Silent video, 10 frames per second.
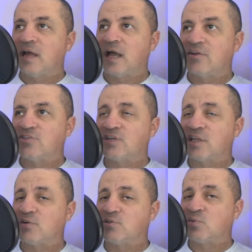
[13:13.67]
Alex
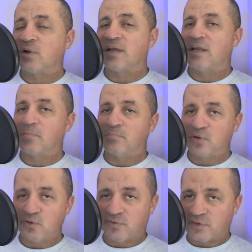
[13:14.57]
Shelley was the one getting
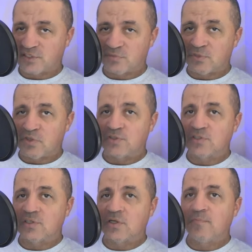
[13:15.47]
booed versus
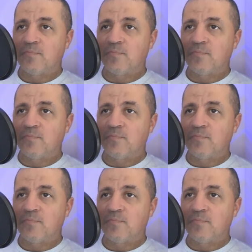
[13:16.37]
Moose.